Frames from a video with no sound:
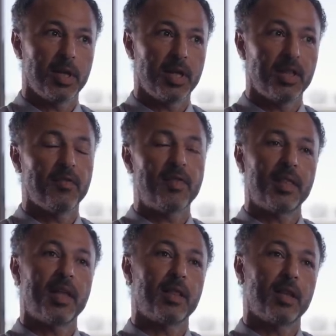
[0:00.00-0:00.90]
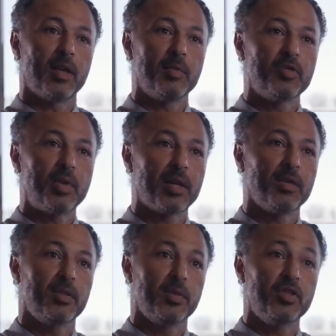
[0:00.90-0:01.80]
in the fact that the club is trying
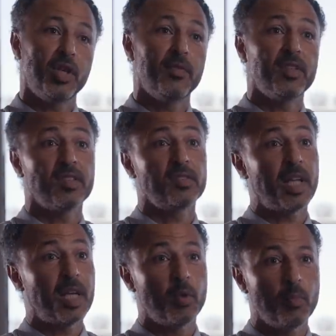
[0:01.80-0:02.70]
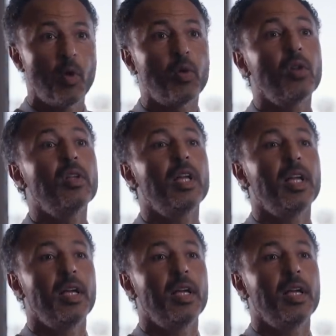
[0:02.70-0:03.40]
to achieve a sustainable model,